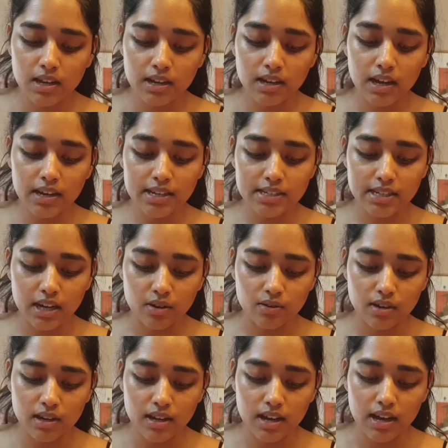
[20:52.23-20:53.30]
Cut it
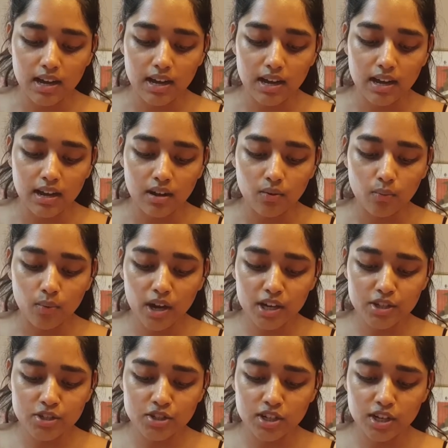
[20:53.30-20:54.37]
down. Why
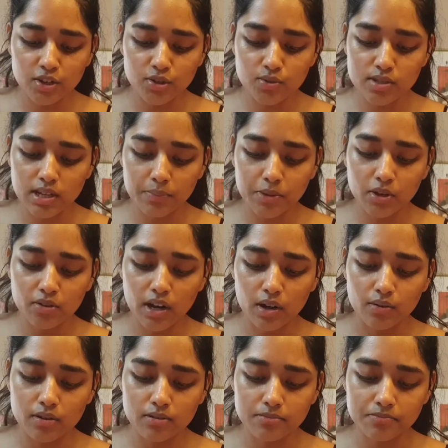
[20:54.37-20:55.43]
should it use up the
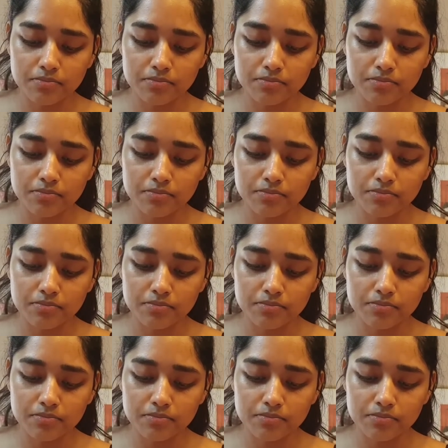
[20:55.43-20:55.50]
ground?"